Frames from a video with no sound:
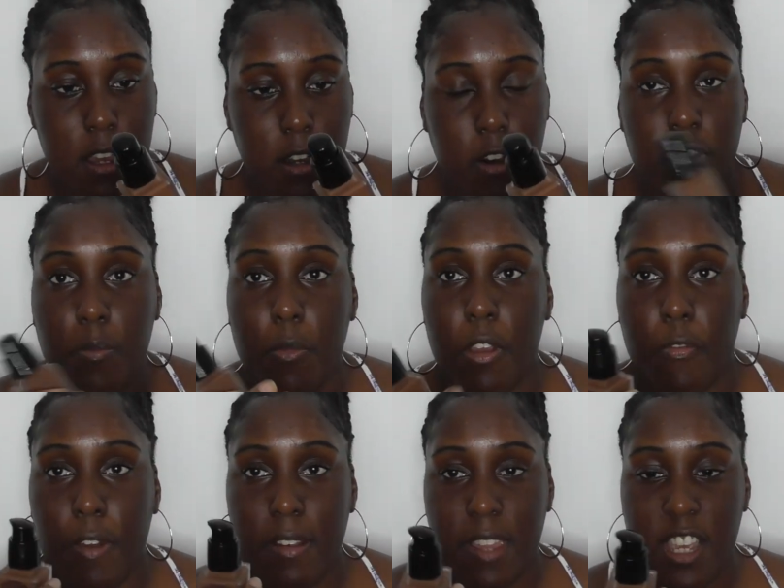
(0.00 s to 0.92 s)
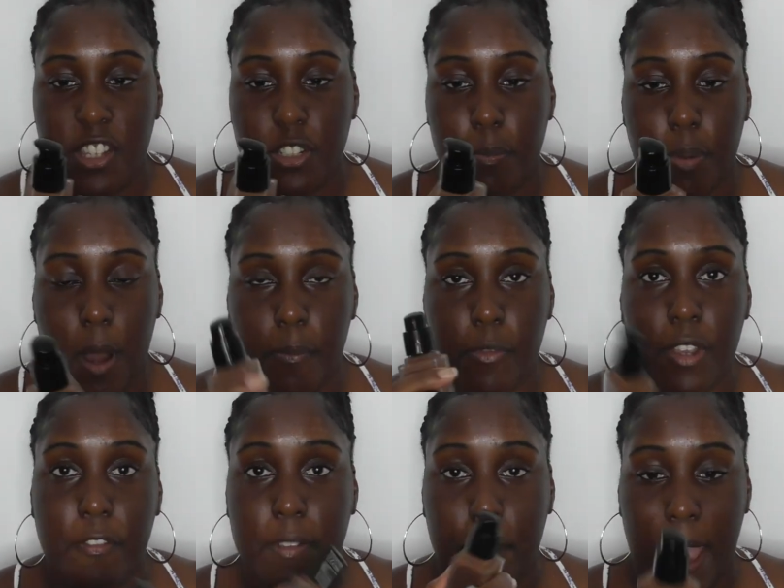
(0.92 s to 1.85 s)
Because most foundation pumps you
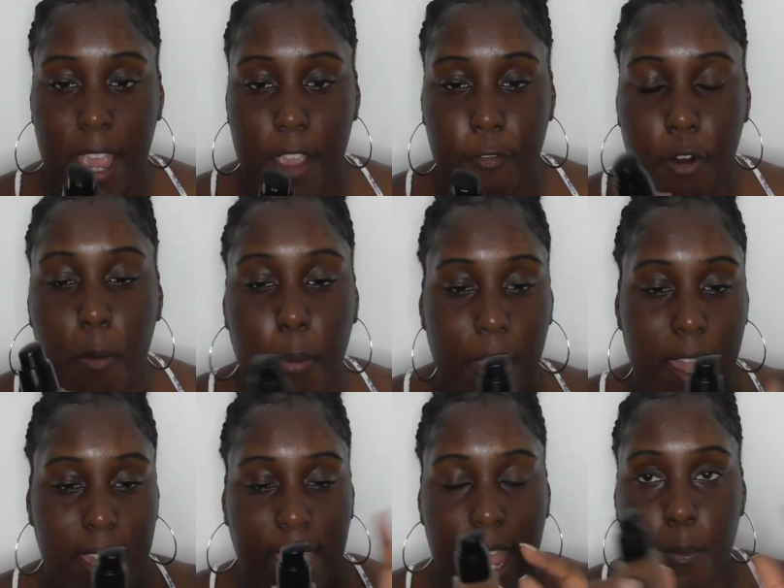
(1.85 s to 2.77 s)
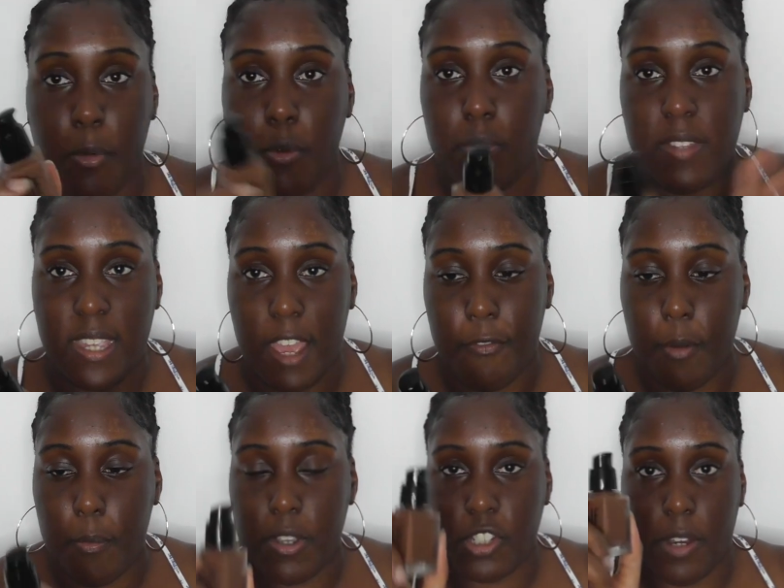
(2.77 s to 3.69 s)
have to pay for, but it came all together,
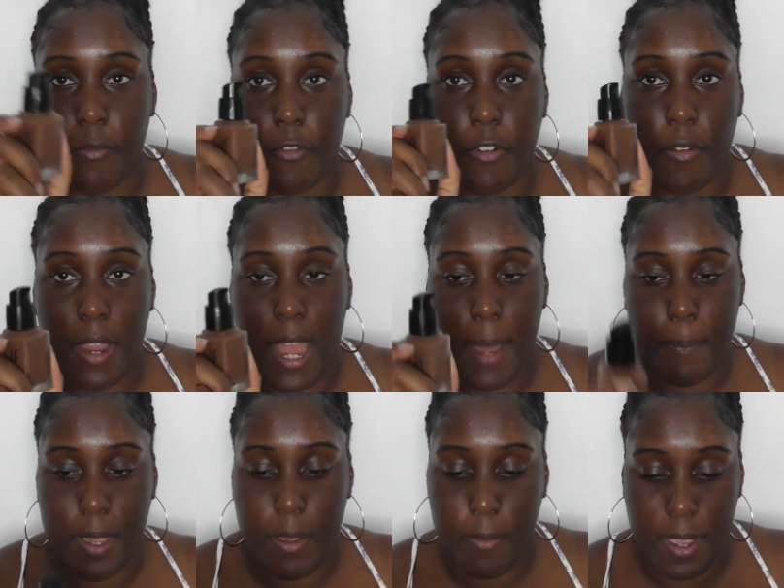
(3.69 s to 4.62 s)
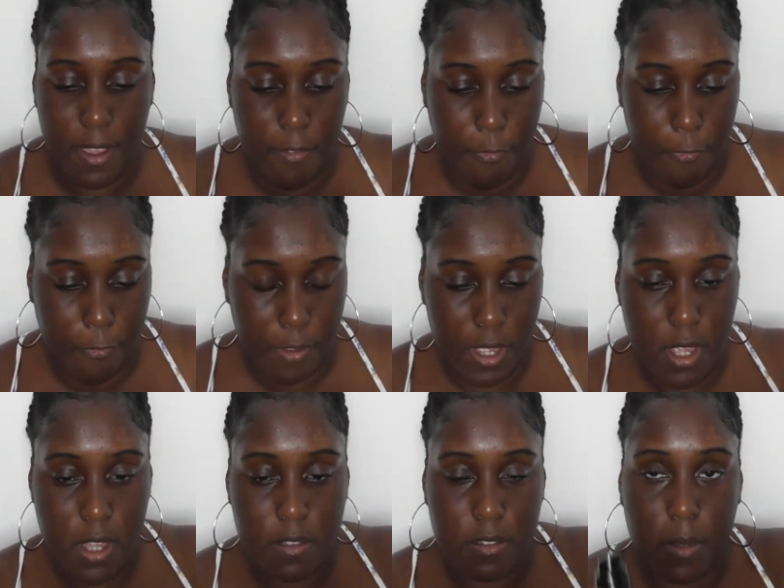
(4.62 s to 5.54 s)
which I'm very happy with.
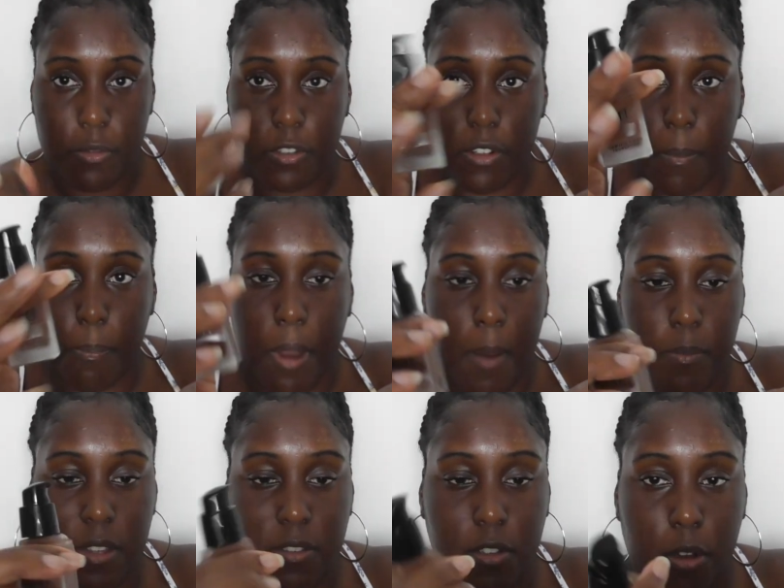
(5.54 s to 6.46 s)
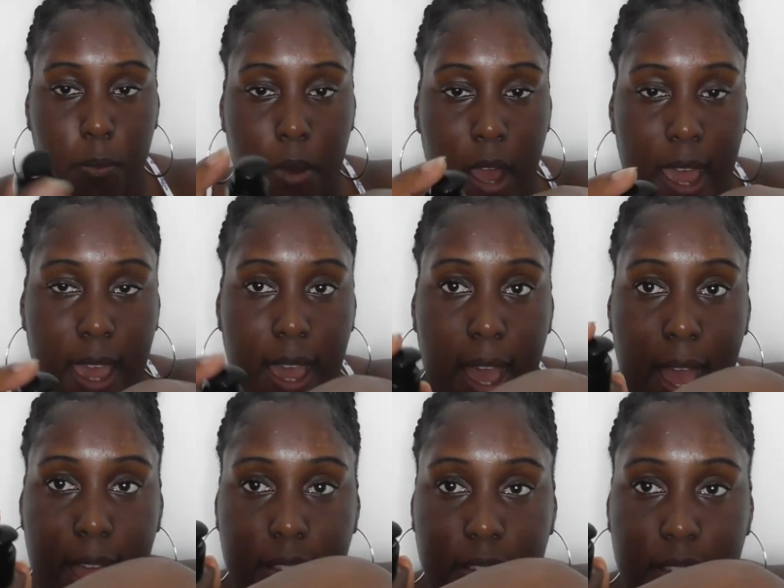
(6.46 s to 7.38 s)
So I'm just going to pump this on my
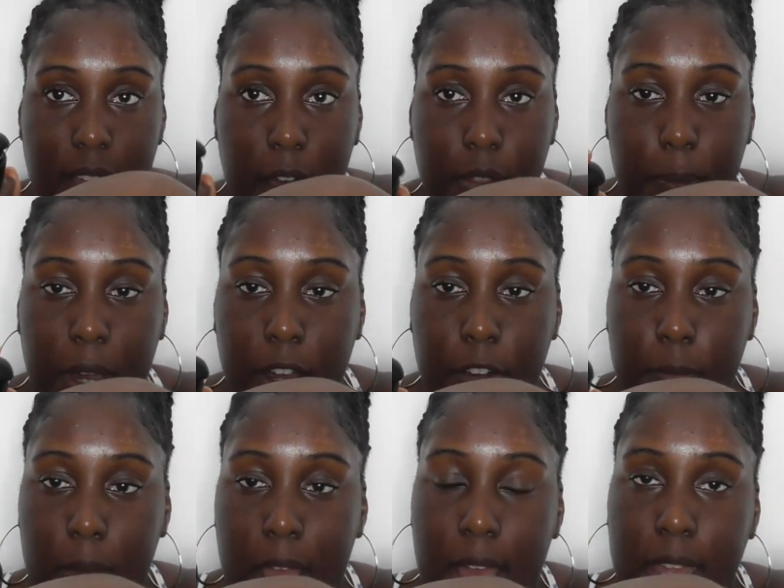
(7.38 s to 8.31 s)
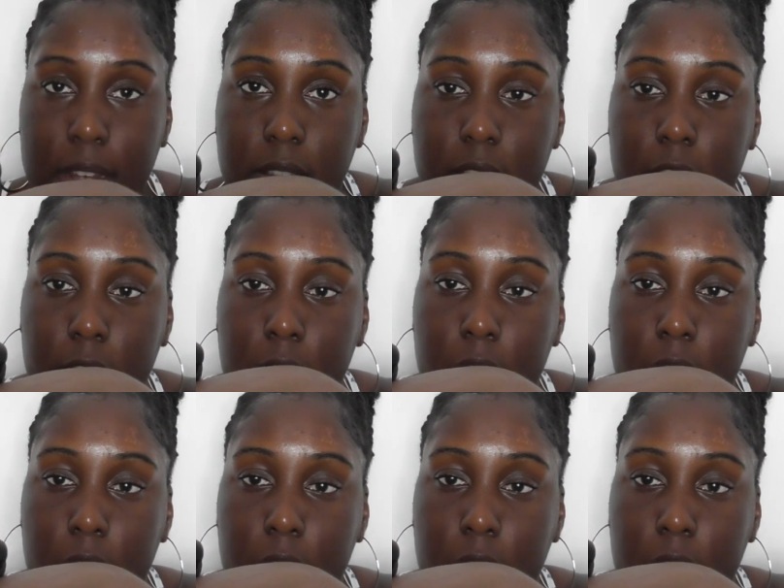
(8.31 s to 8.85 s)
hand now, the back of my hand.